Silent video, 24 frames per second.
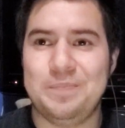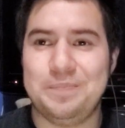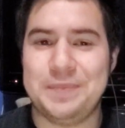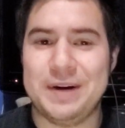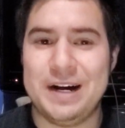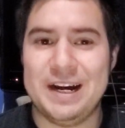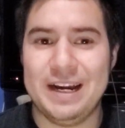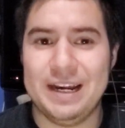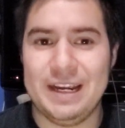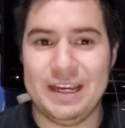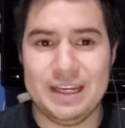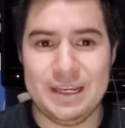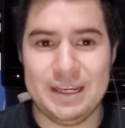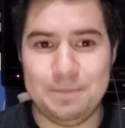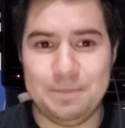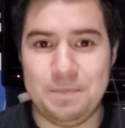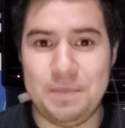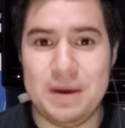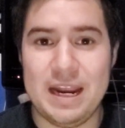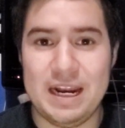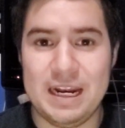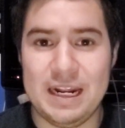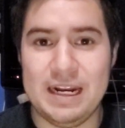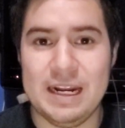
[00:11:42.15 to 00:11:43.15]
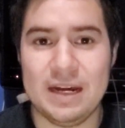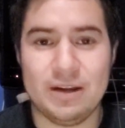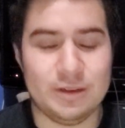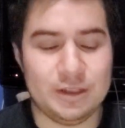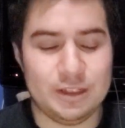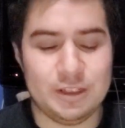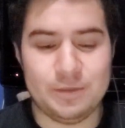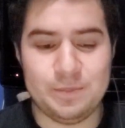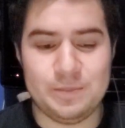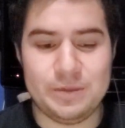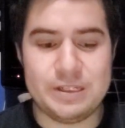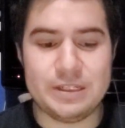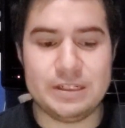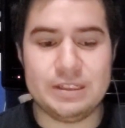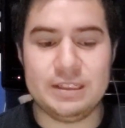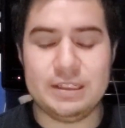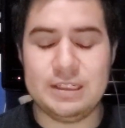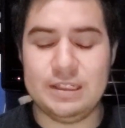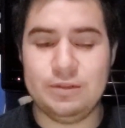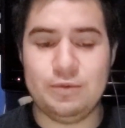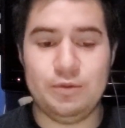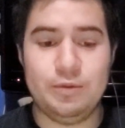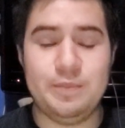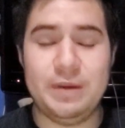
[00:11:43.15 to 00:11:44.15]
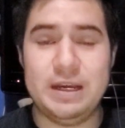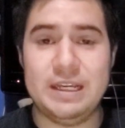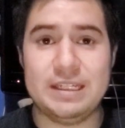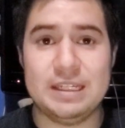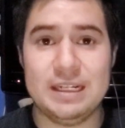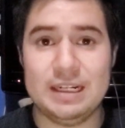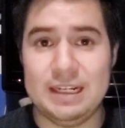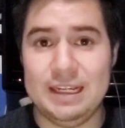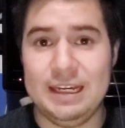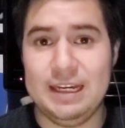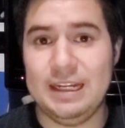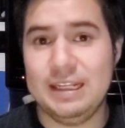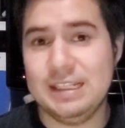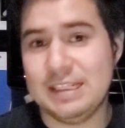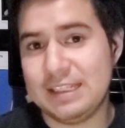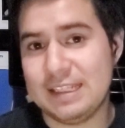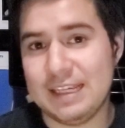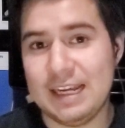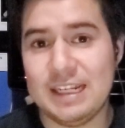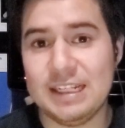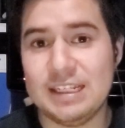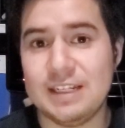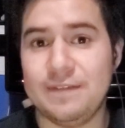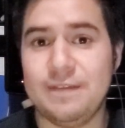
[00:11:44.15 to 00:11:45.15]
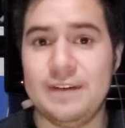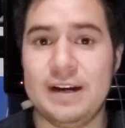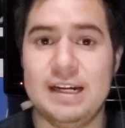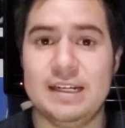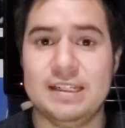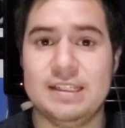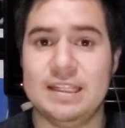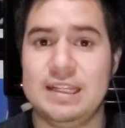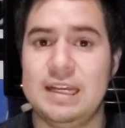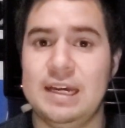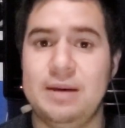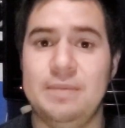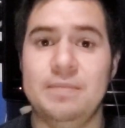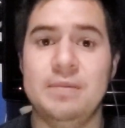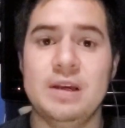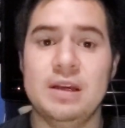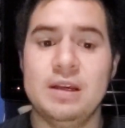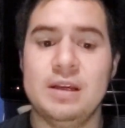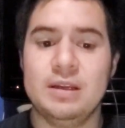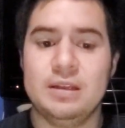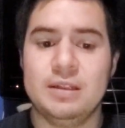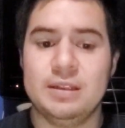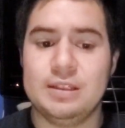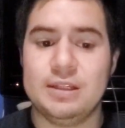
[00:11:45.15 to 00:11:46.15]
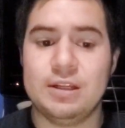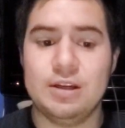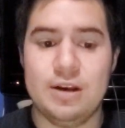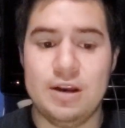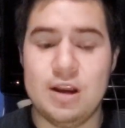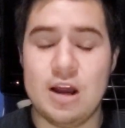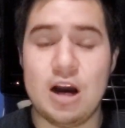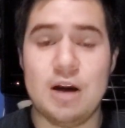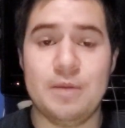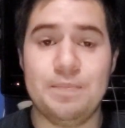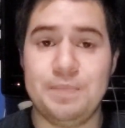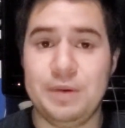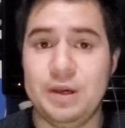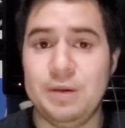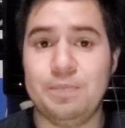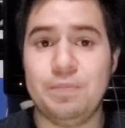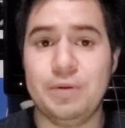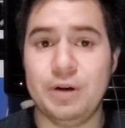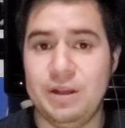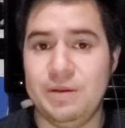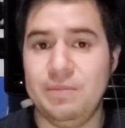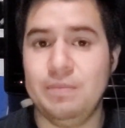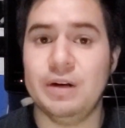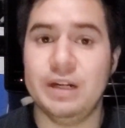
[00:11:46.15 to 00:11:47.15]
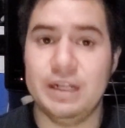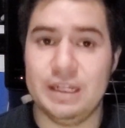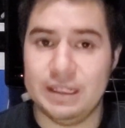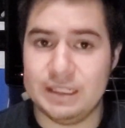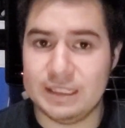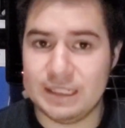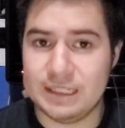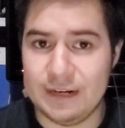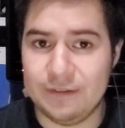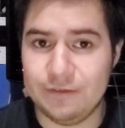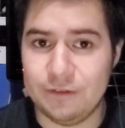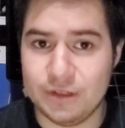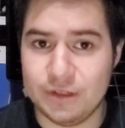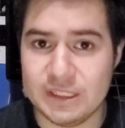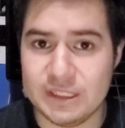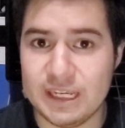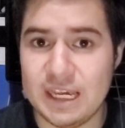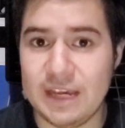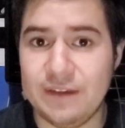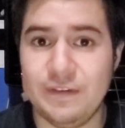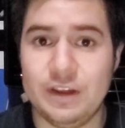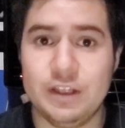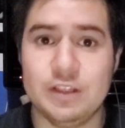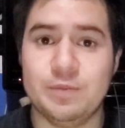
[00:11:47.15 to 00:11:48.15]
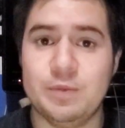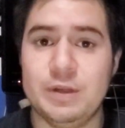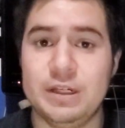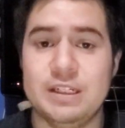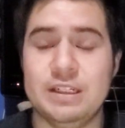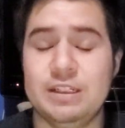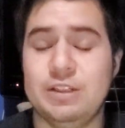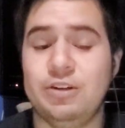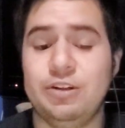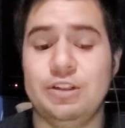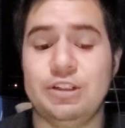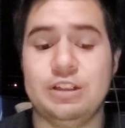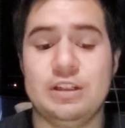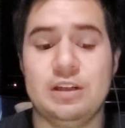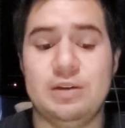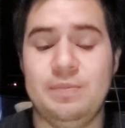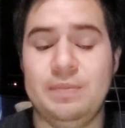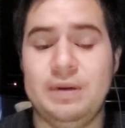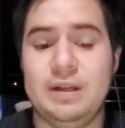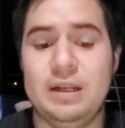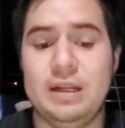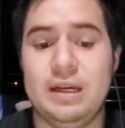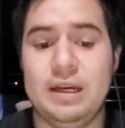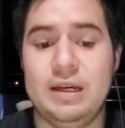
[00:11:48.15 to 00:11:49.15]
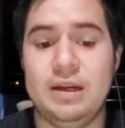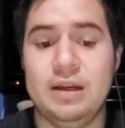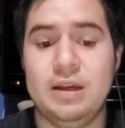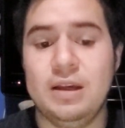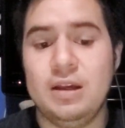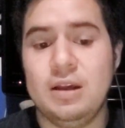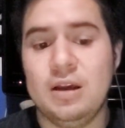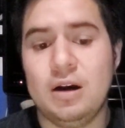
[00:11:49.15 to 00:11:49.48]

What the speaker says: By bailing out these businesses, we basically incentivize them to not be putting money aside for savings because they're just going to be like,